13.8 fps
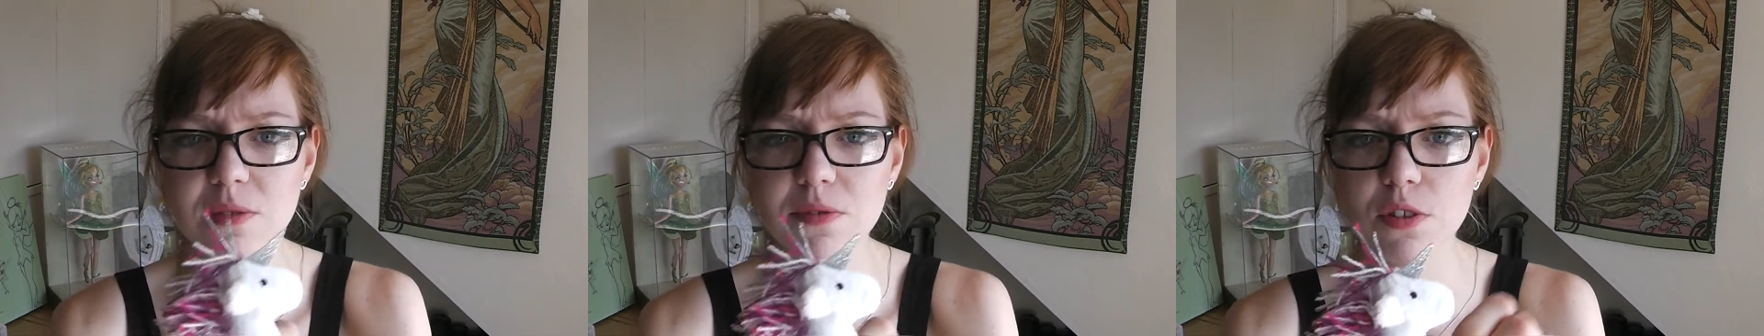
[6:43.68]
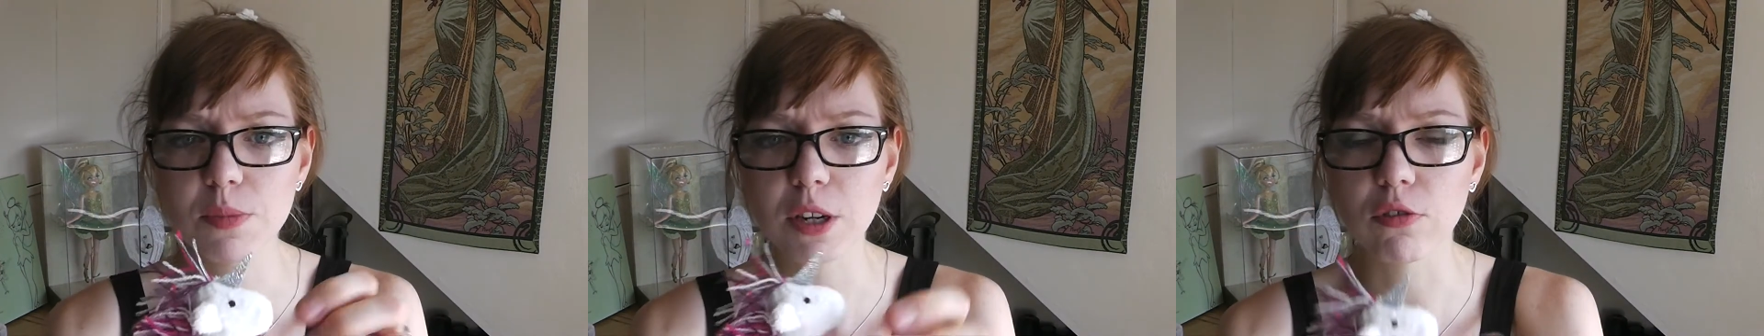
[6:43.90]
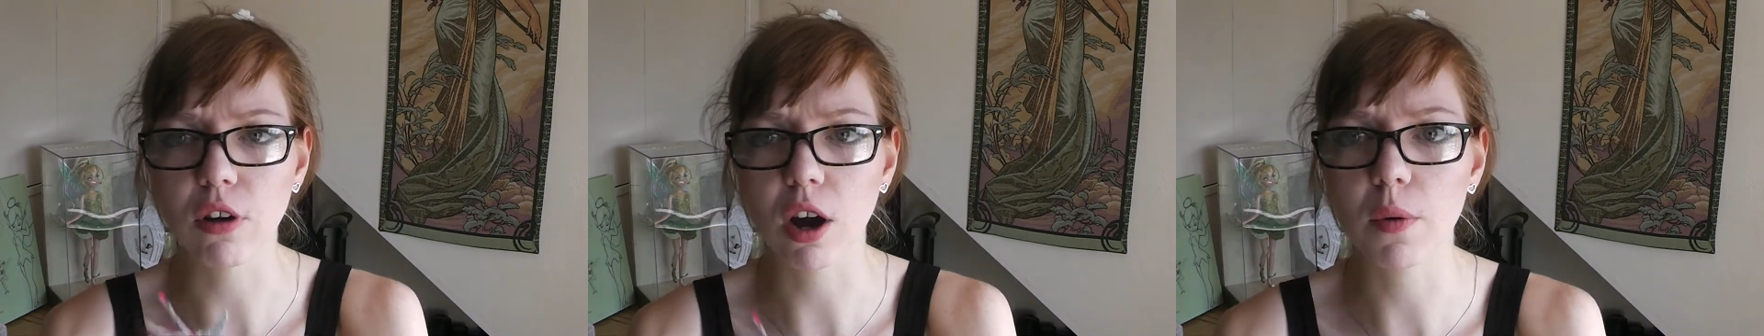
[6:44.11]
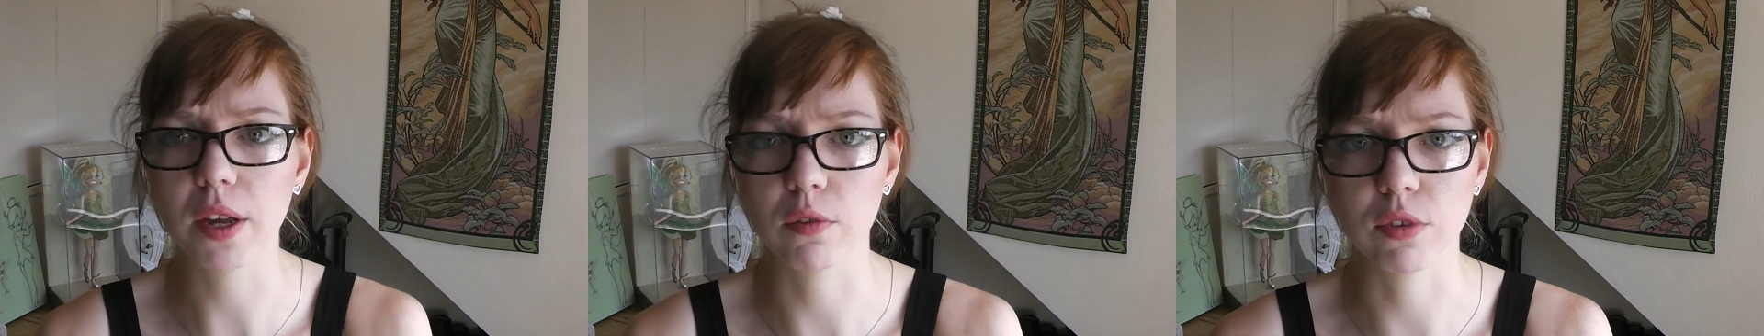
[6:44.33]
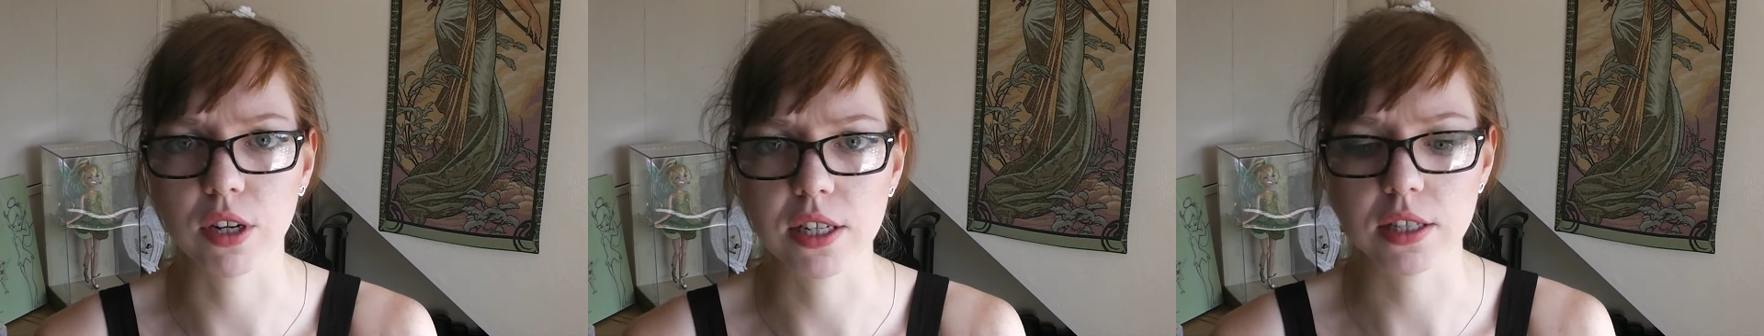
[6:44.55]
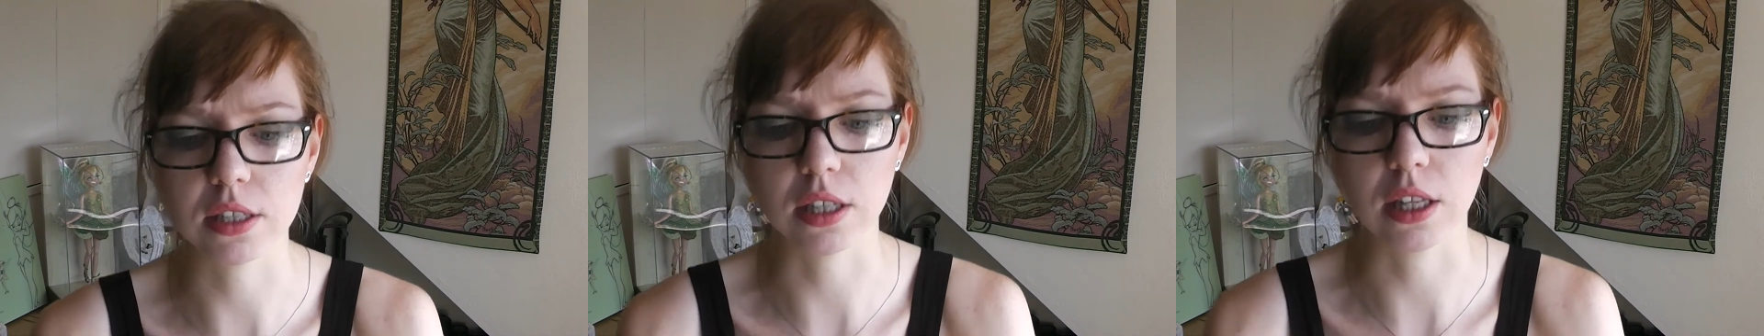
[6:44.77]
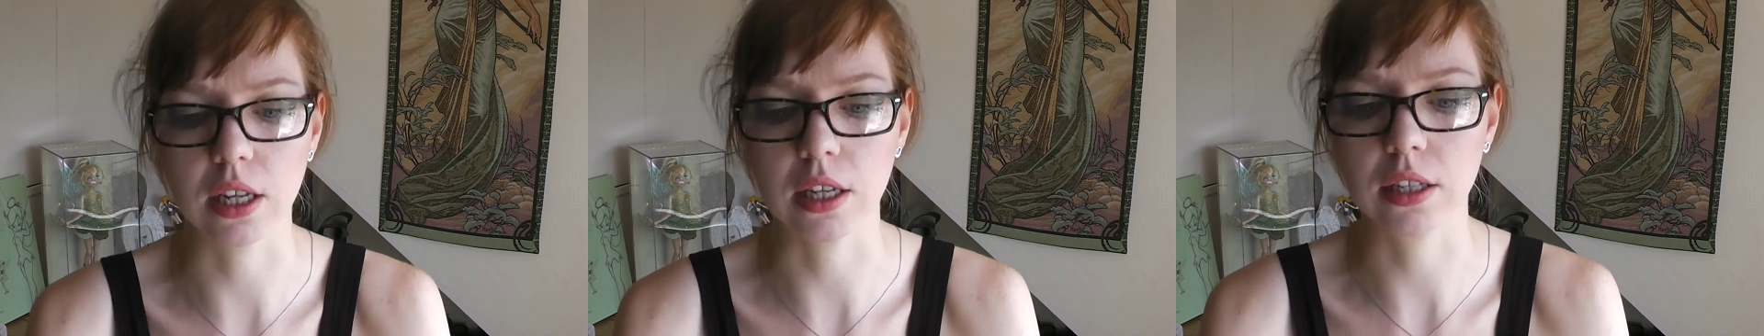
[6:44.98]
seems to be growing
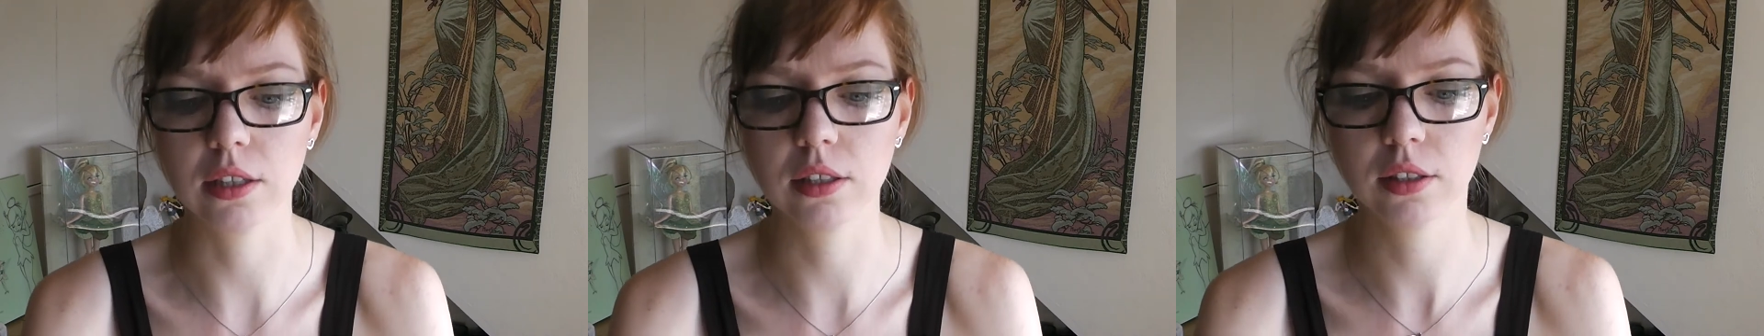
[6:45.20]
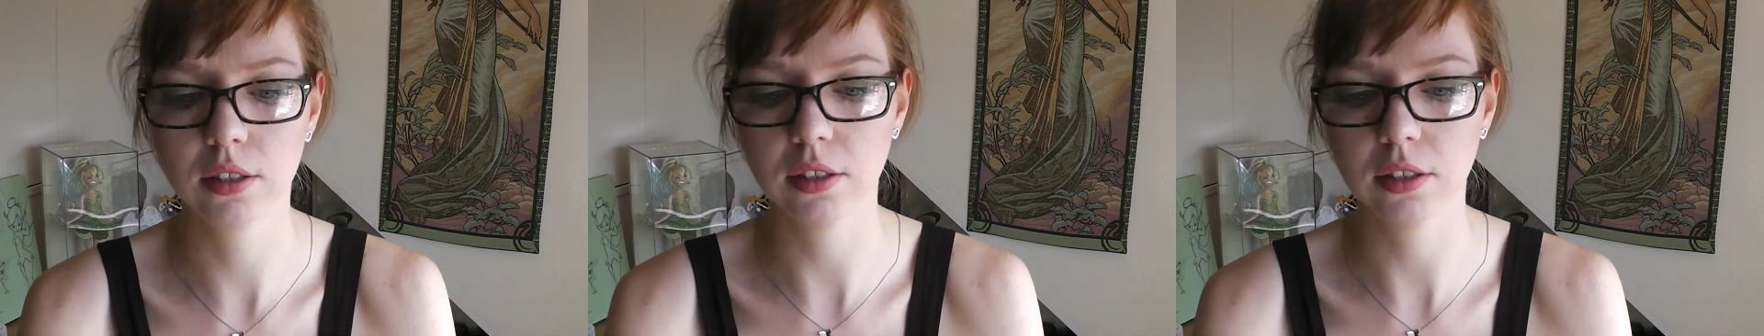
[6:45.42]
recently.